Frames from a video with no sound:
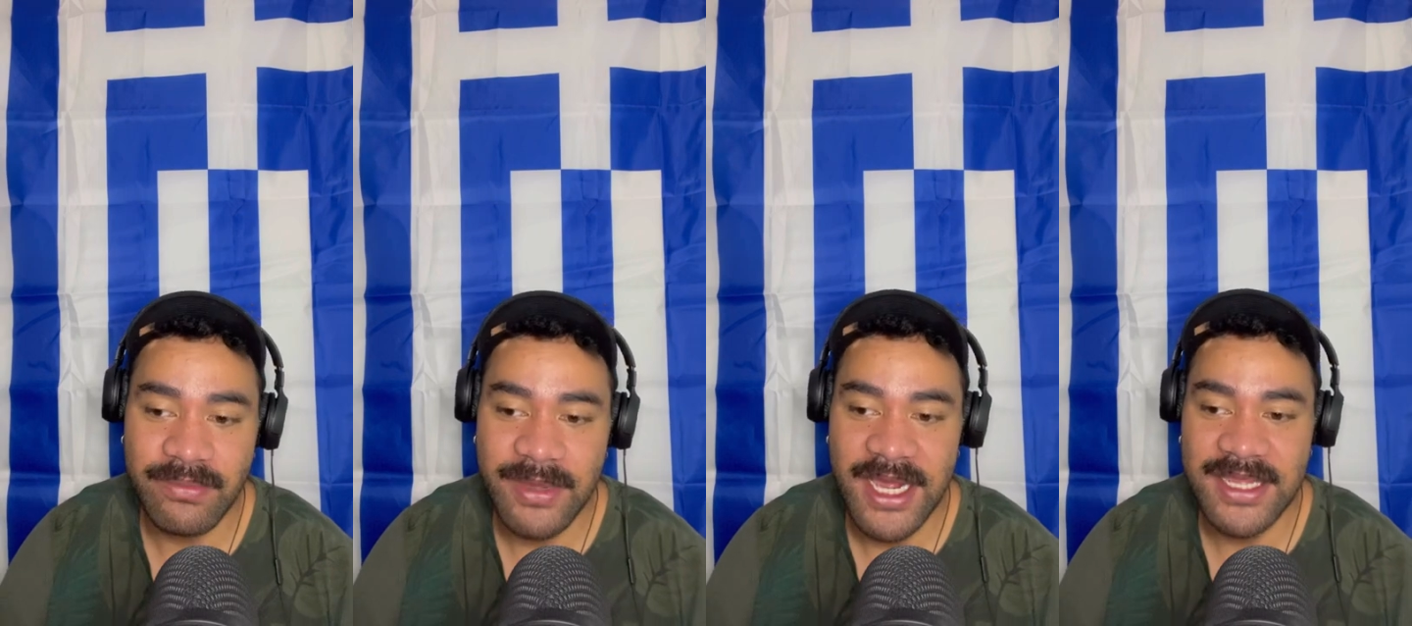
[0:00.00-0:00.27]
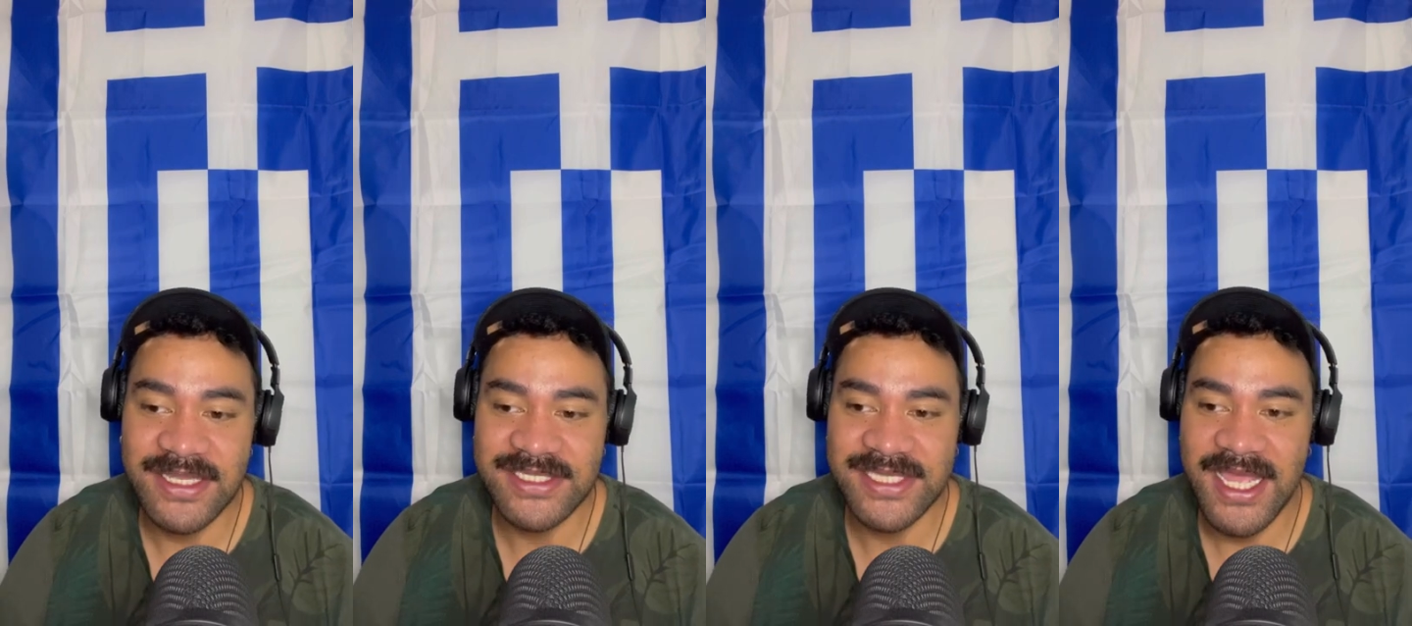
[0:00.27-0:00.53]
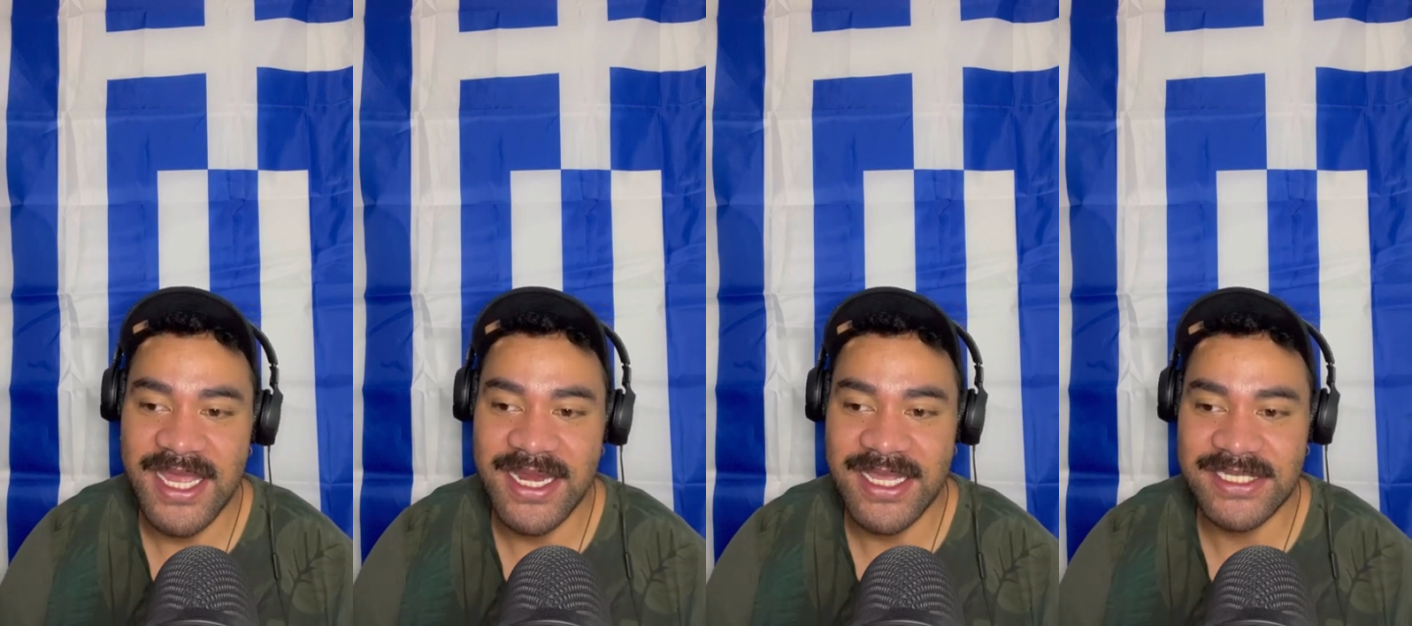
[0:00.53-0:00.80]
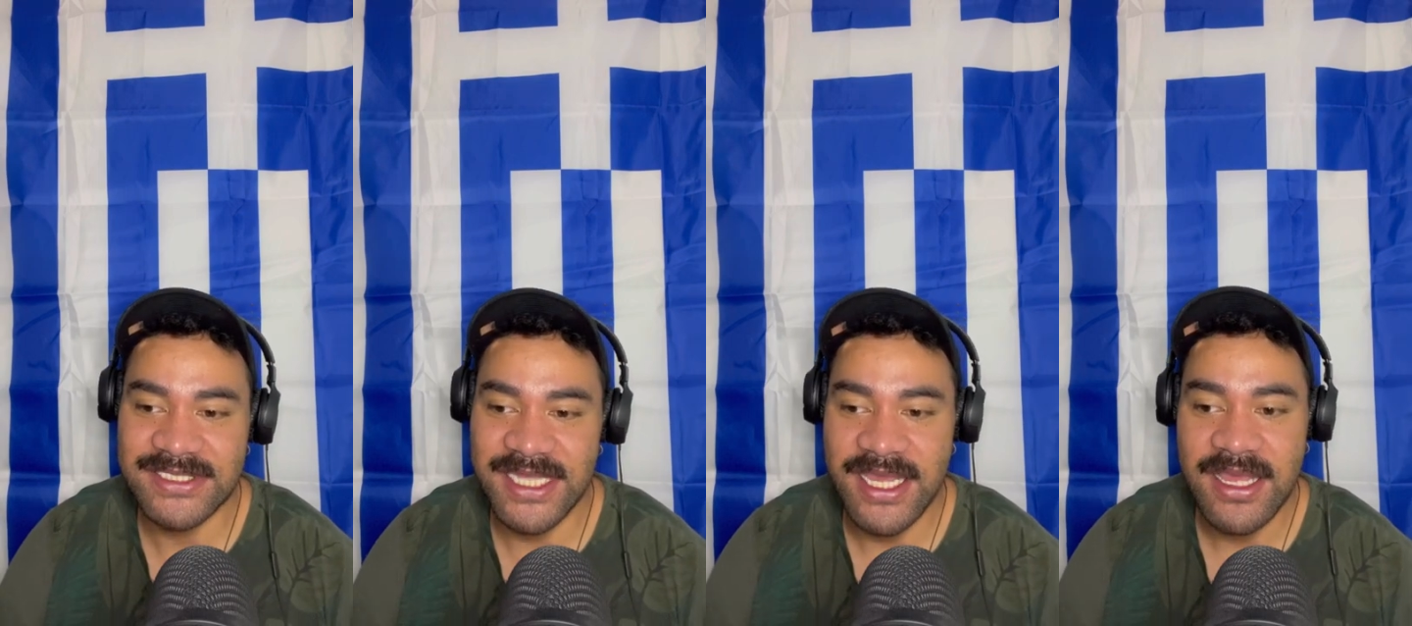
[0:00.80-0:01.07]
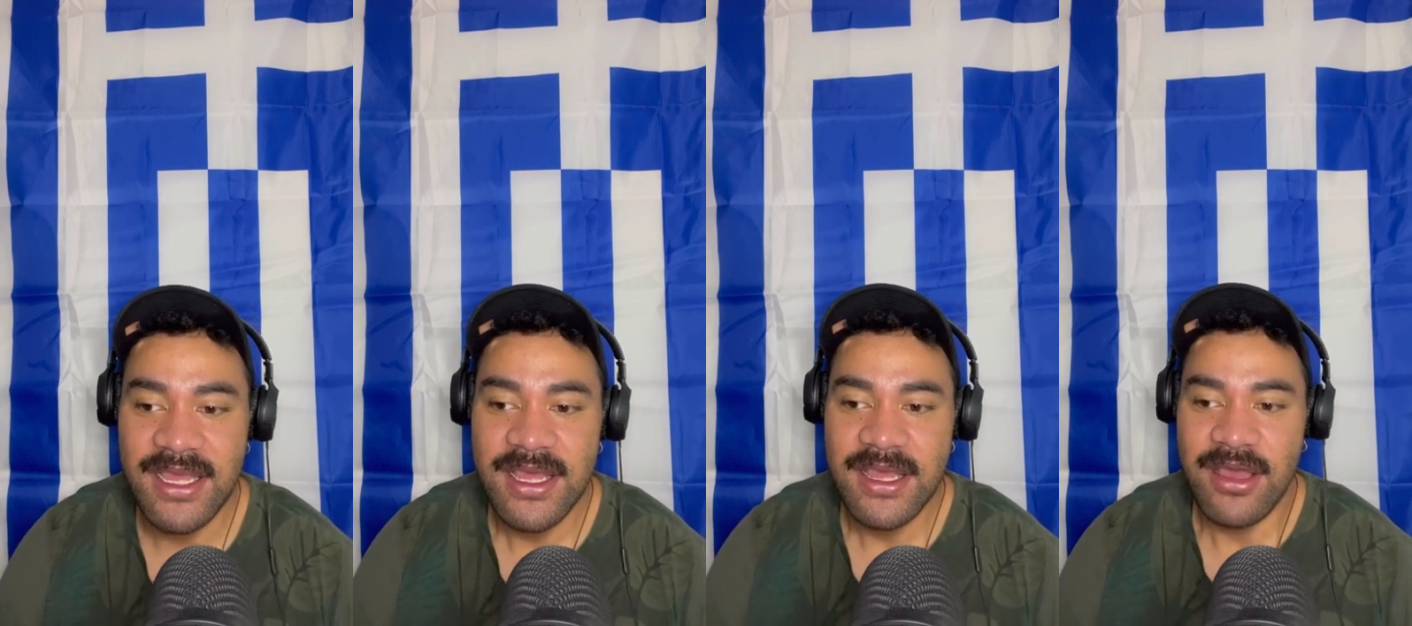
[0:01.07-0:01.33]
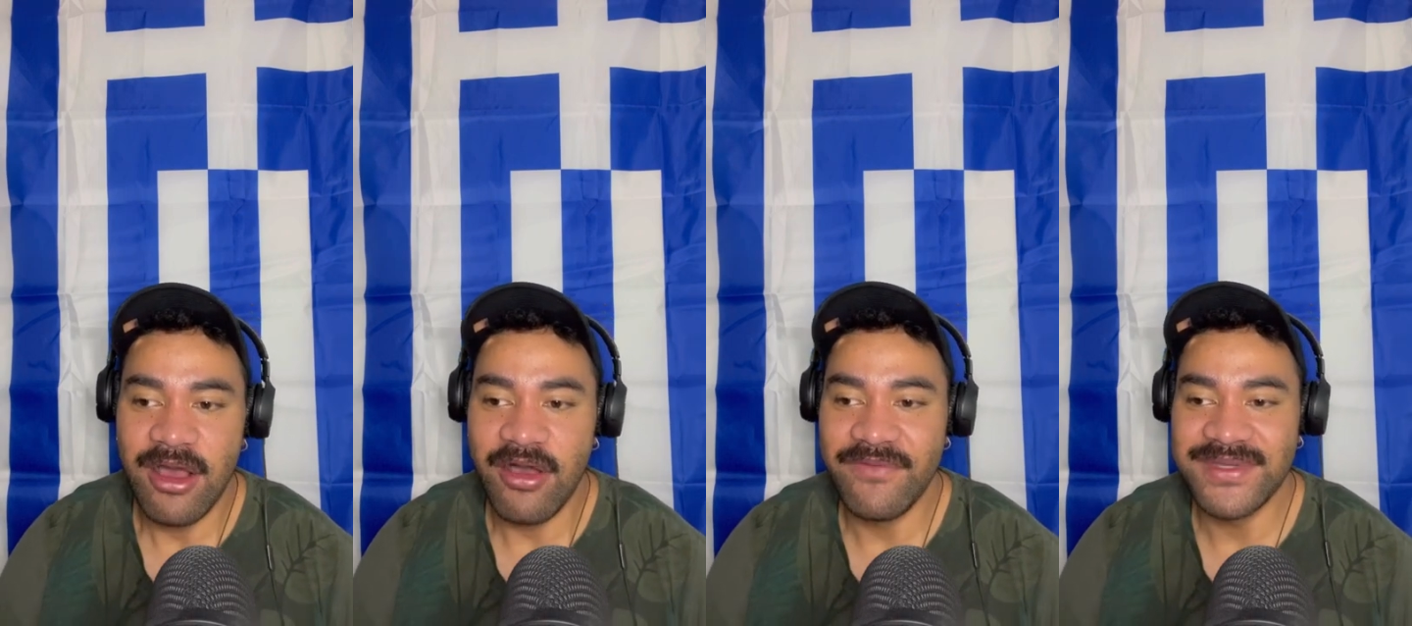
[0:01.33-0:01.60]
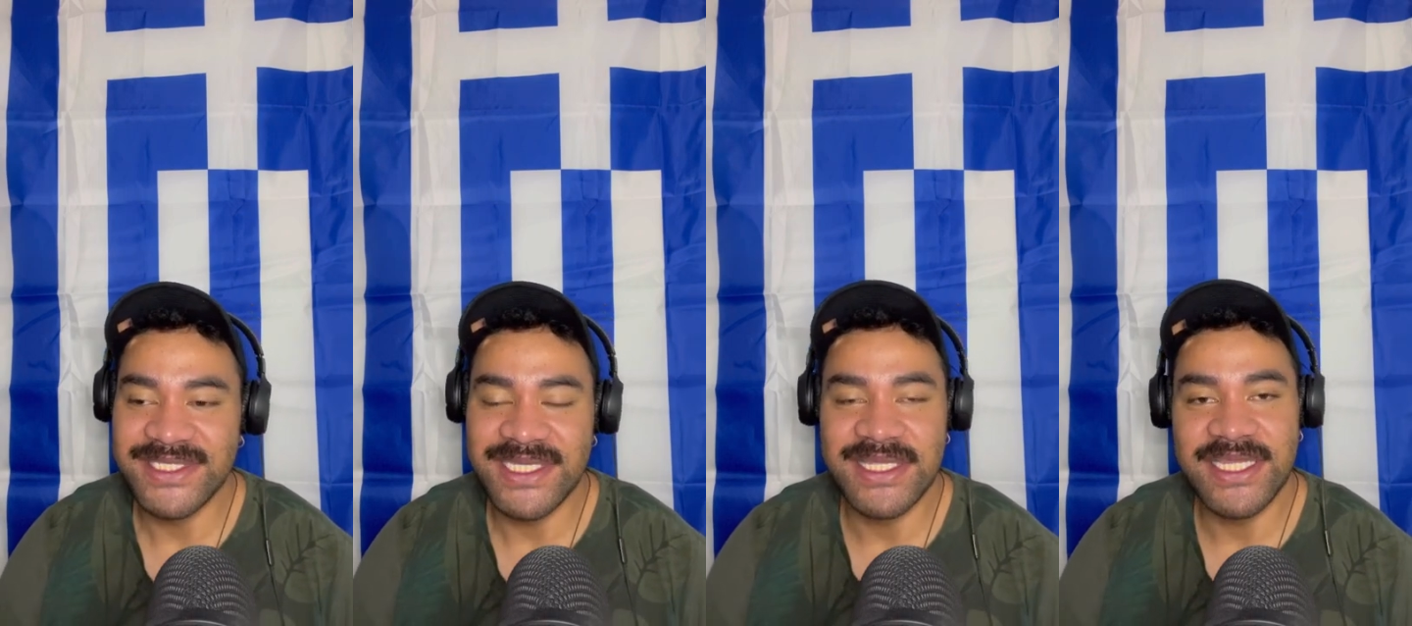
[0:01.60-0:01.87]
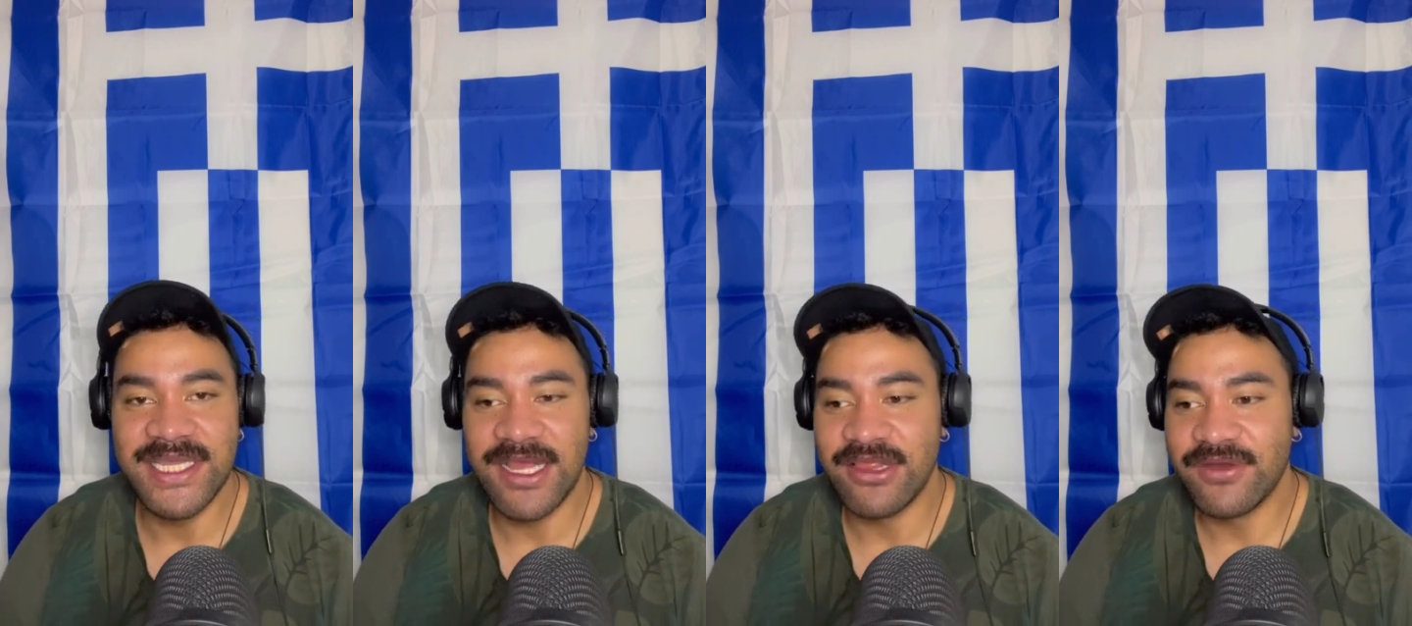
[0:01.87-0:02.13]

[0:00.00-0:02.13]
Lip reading: My understanding is that obviously a